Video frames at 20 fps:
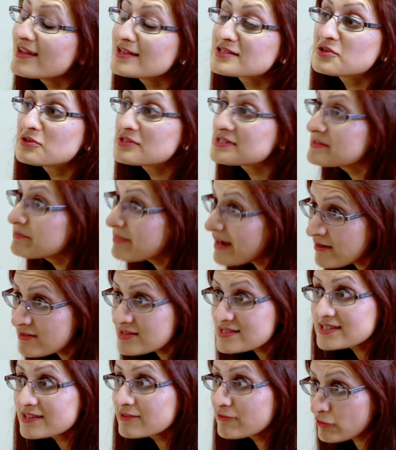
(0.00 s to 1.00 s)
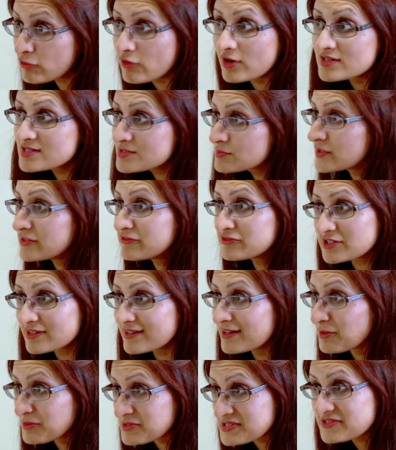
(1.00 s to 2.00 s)
it's not embarrassing for us. We've done
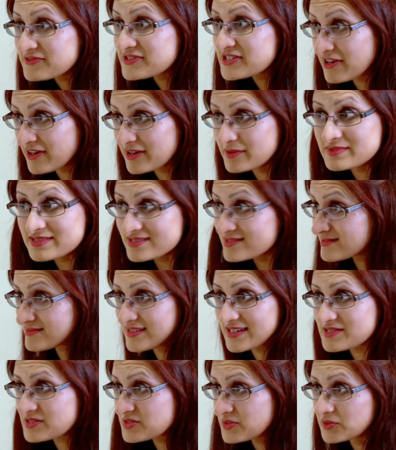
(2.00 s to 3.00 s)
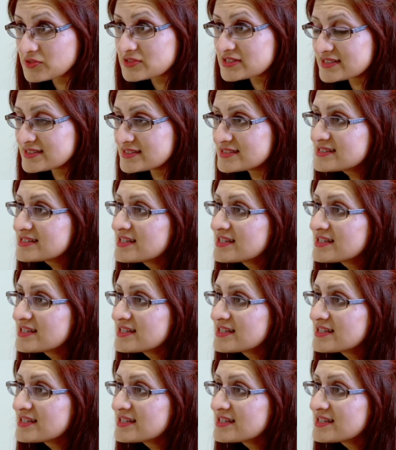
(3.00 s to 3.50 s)
it lots of times as doctors.